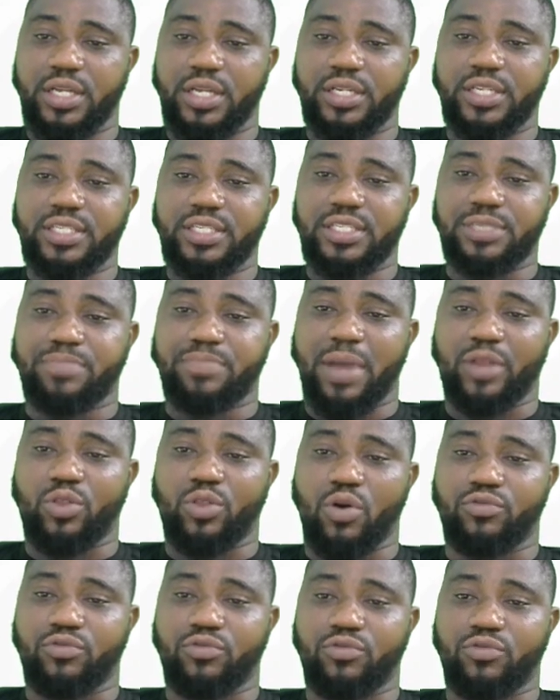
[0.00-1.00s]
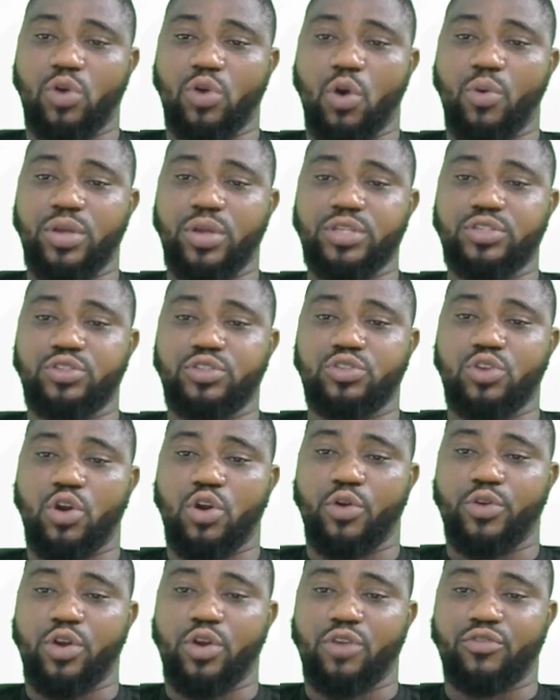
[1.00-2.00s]
This is part of Darwin's
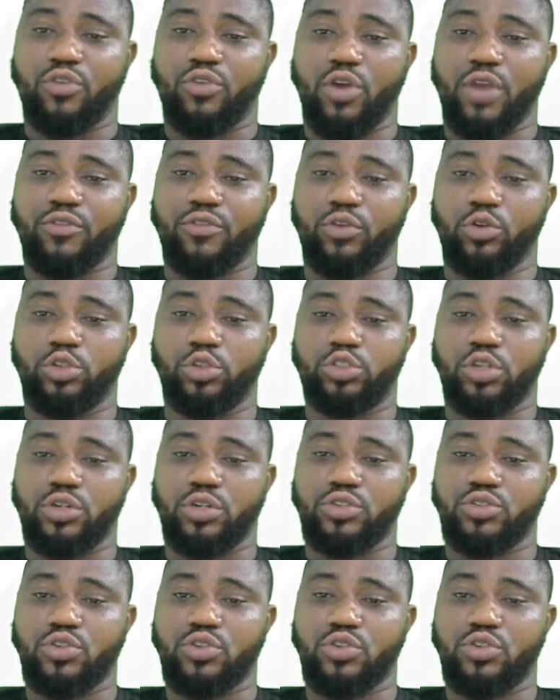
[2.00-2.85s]
theory of evolution.